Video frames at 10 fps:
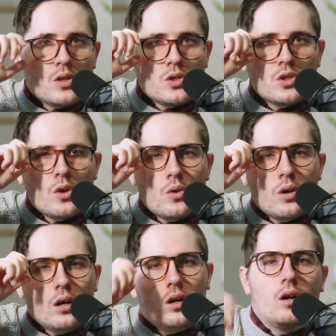So
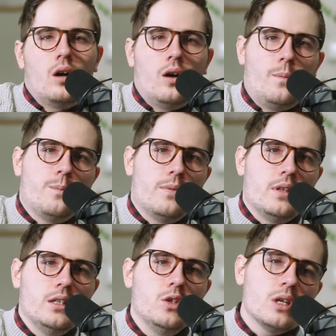
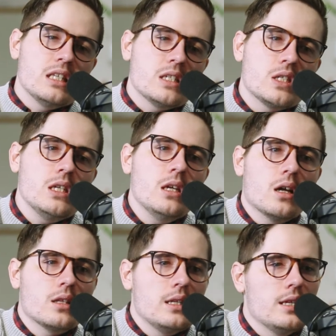you can see
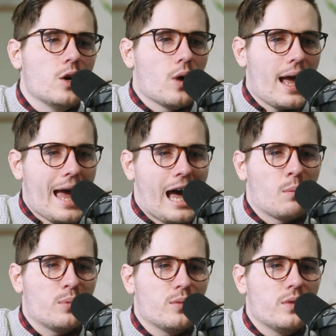on the Neo
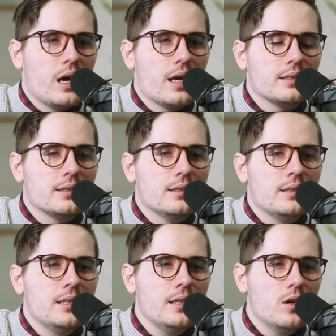app that
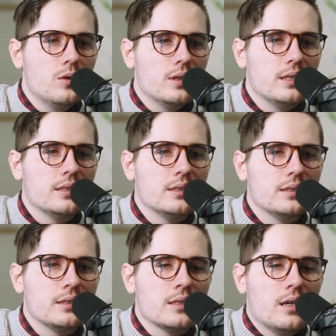Neo
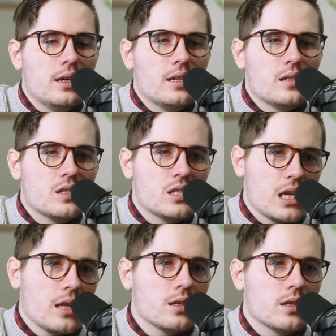is
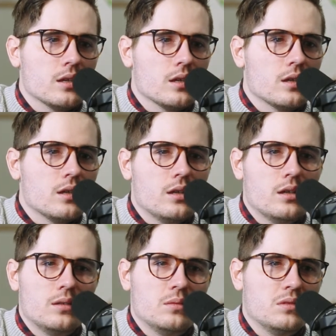selling.
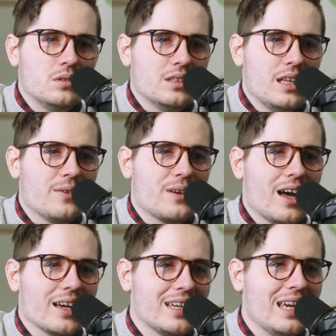They've
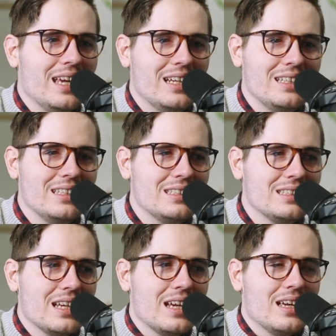got
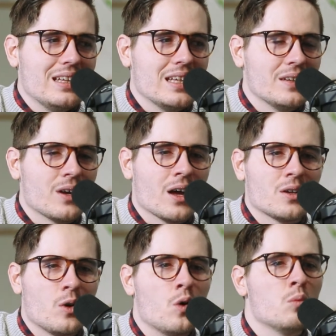candies, they've got
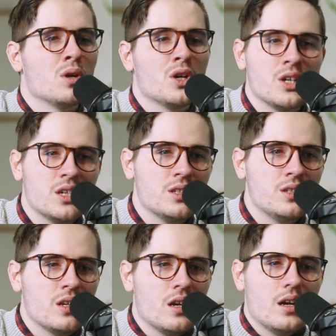home
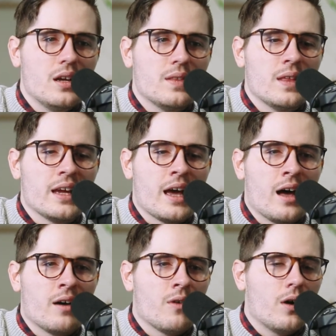goods, they
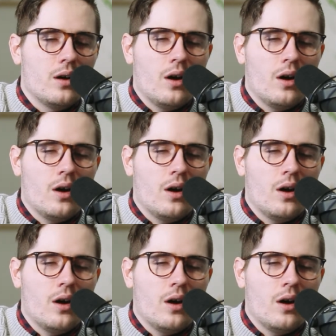have